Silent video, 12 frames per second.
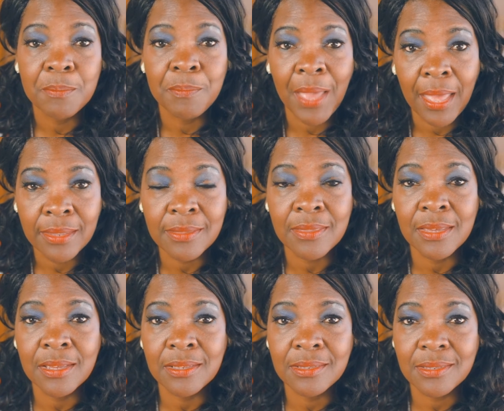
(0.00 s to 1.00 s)
Bad
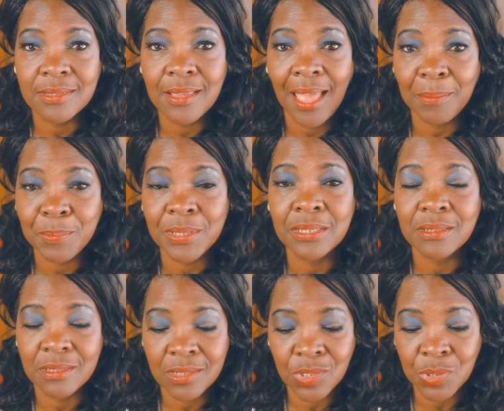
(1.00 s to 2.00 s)
things happen
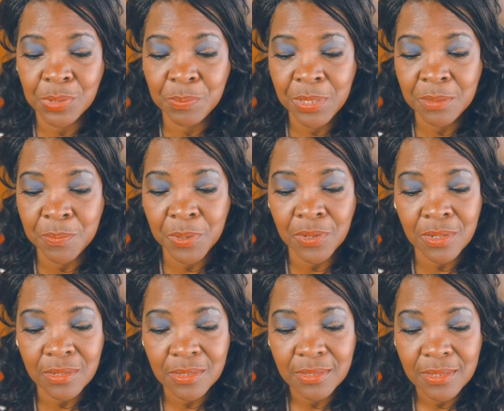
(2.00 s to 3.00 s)
to good people.
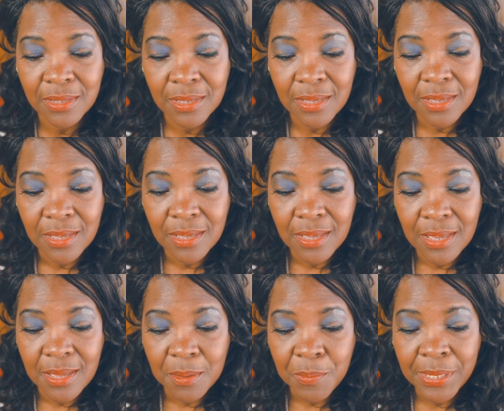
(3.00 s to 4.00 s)

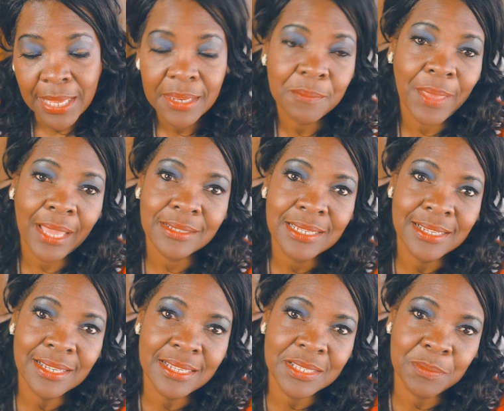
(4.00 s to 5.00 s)
But getting back to
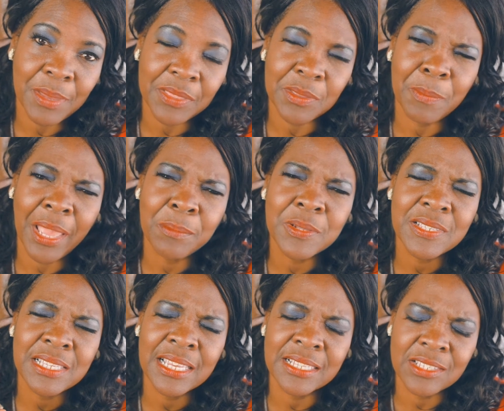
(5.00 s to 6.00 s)
Elizabeth, the Bible
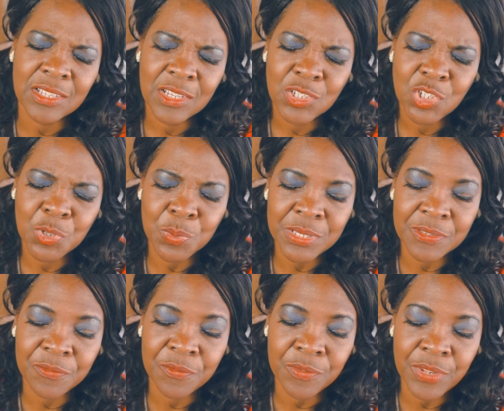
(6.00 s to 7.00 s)
says she was
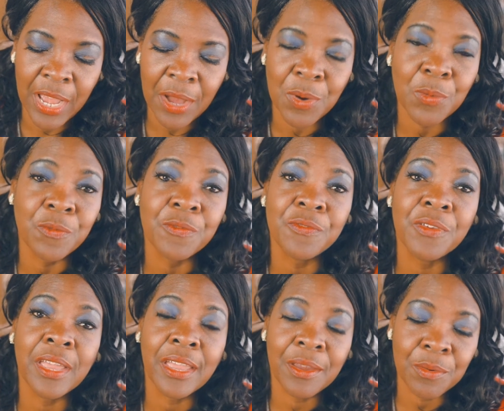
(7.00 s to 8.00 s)
now
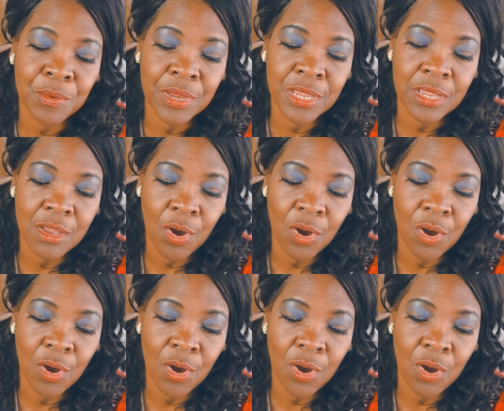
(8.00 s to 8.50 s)
very